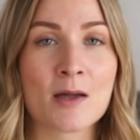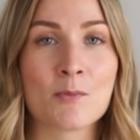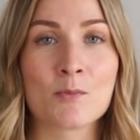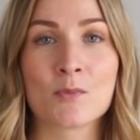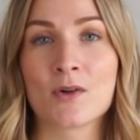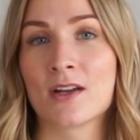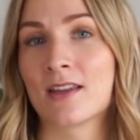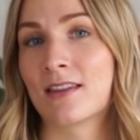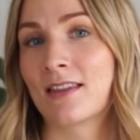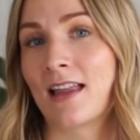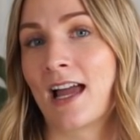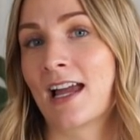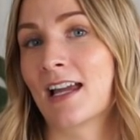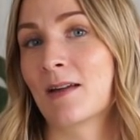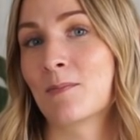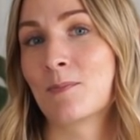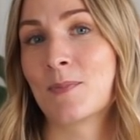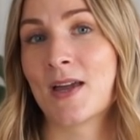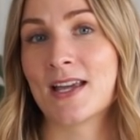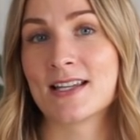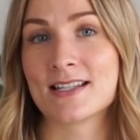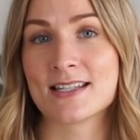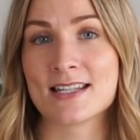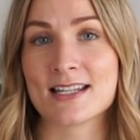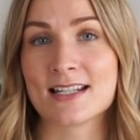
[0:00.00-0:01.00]
them with like a
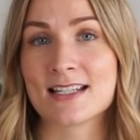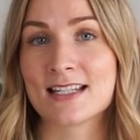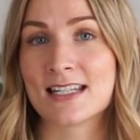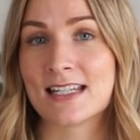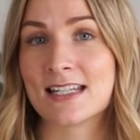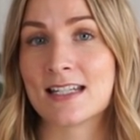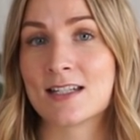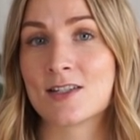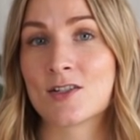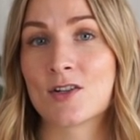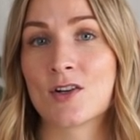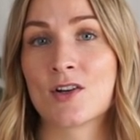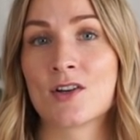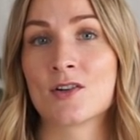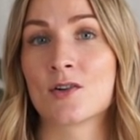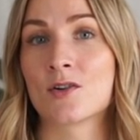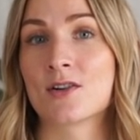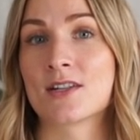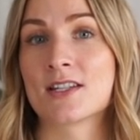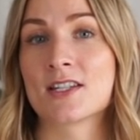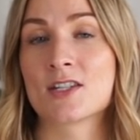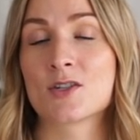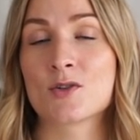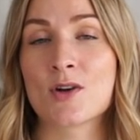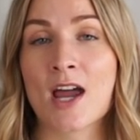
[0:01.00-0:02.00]
basic t-shirt or
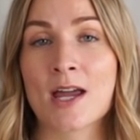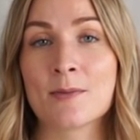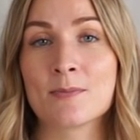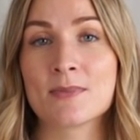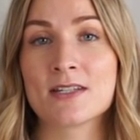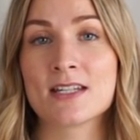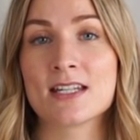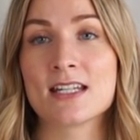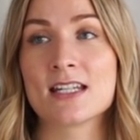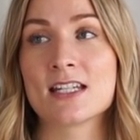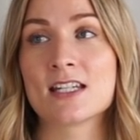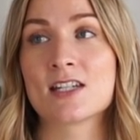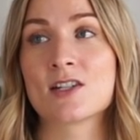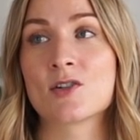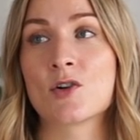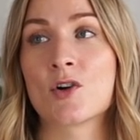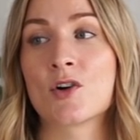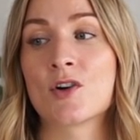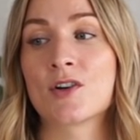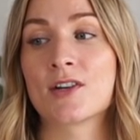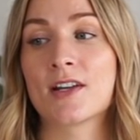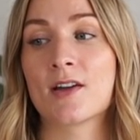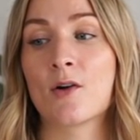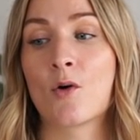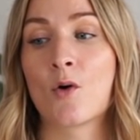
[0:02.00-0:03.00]
a striped
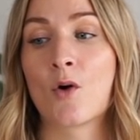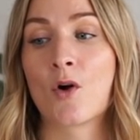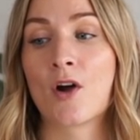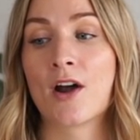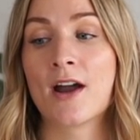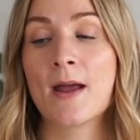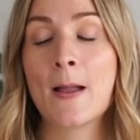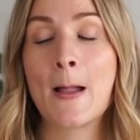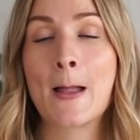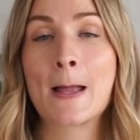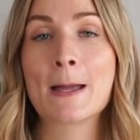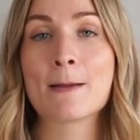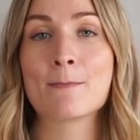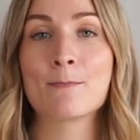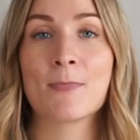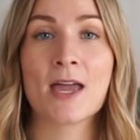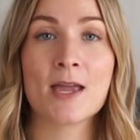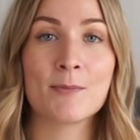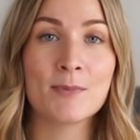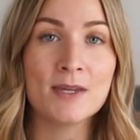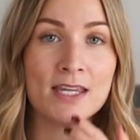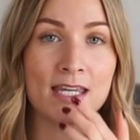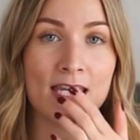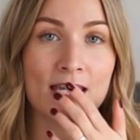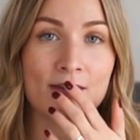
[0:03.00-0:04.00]
t-shirt or
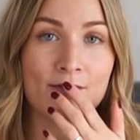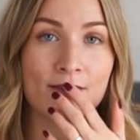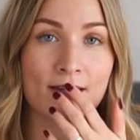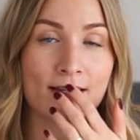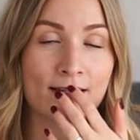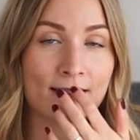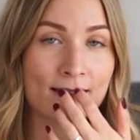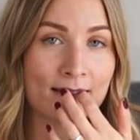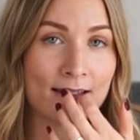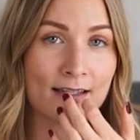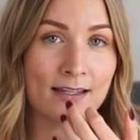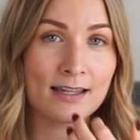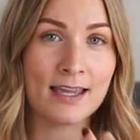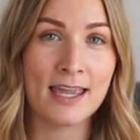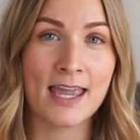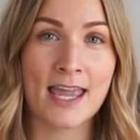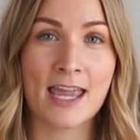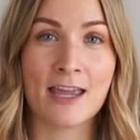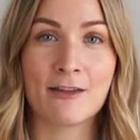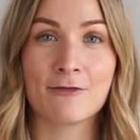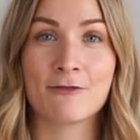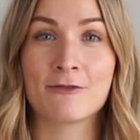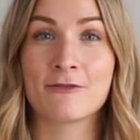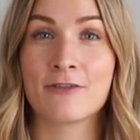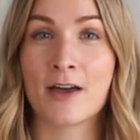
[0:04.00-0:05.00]
maybe even
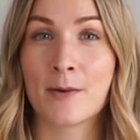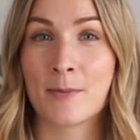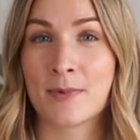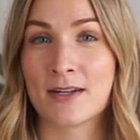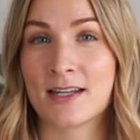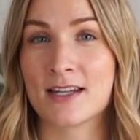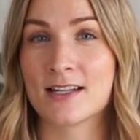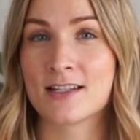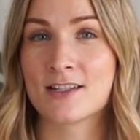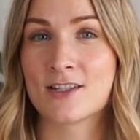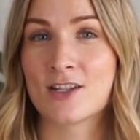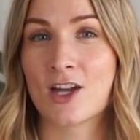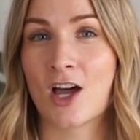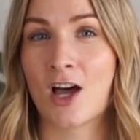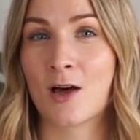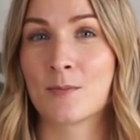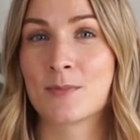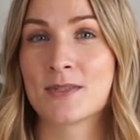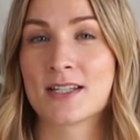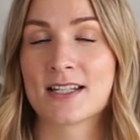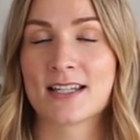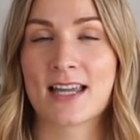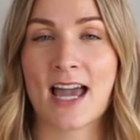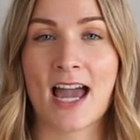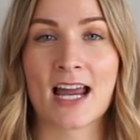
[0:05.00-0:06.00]
a feminine
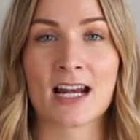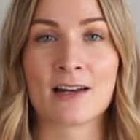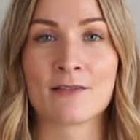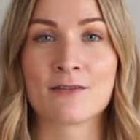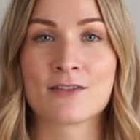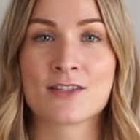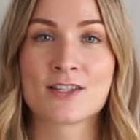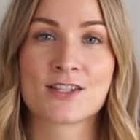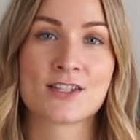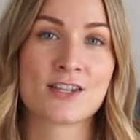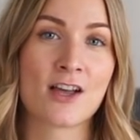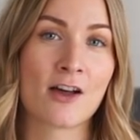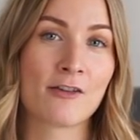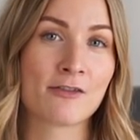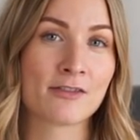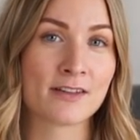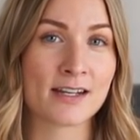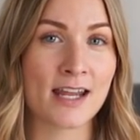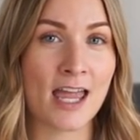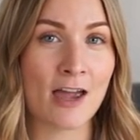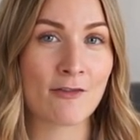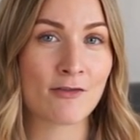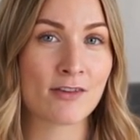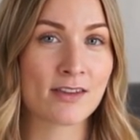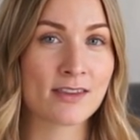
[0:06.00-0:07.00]
top to kind of
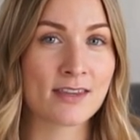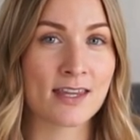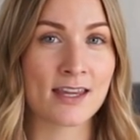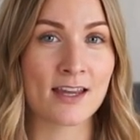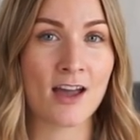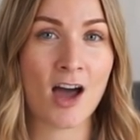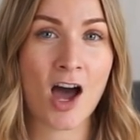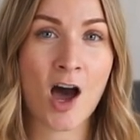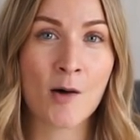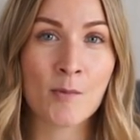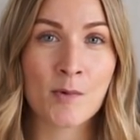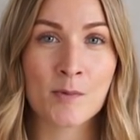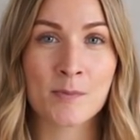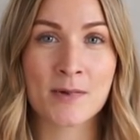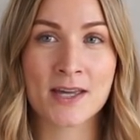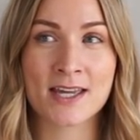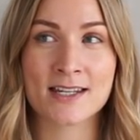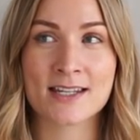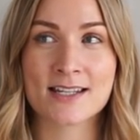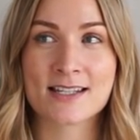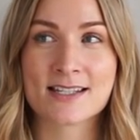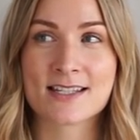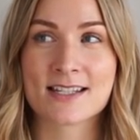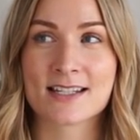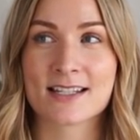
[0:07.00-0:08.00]
soften everything up a
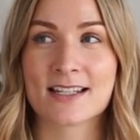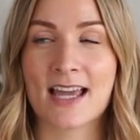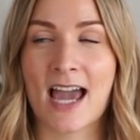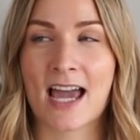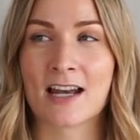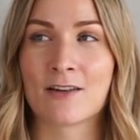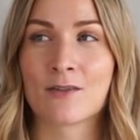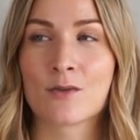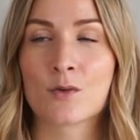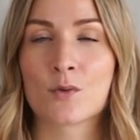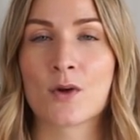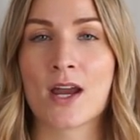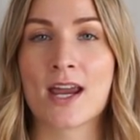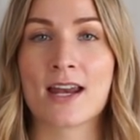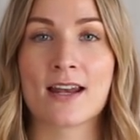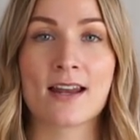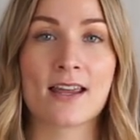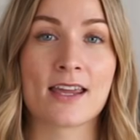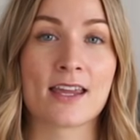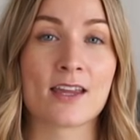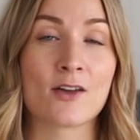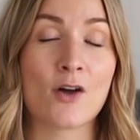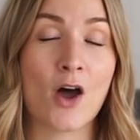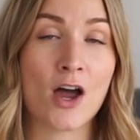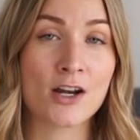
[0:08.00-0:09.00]
bit and to kind of
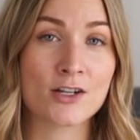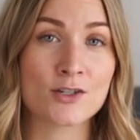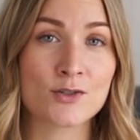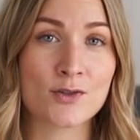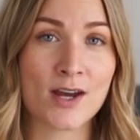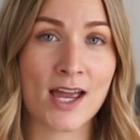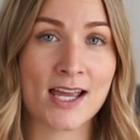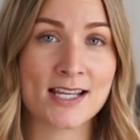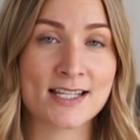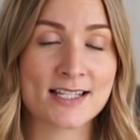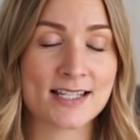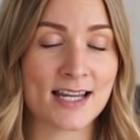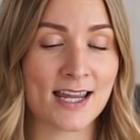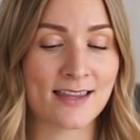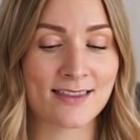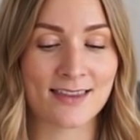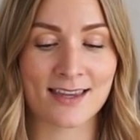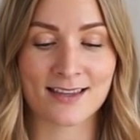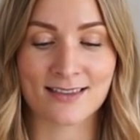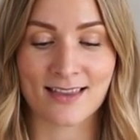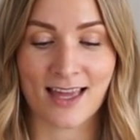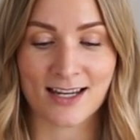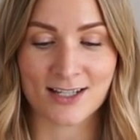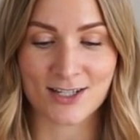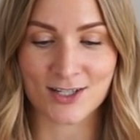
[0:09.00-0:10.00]
create a contrast. I
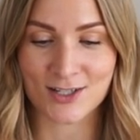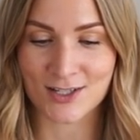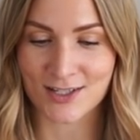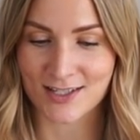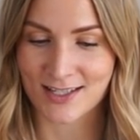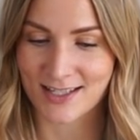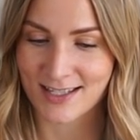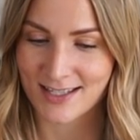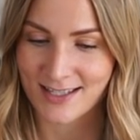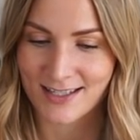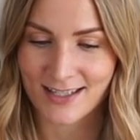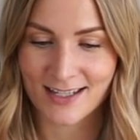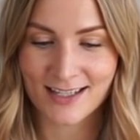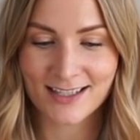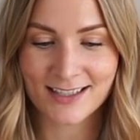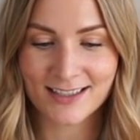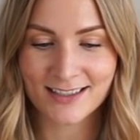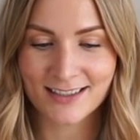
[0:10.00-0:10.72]
think that's just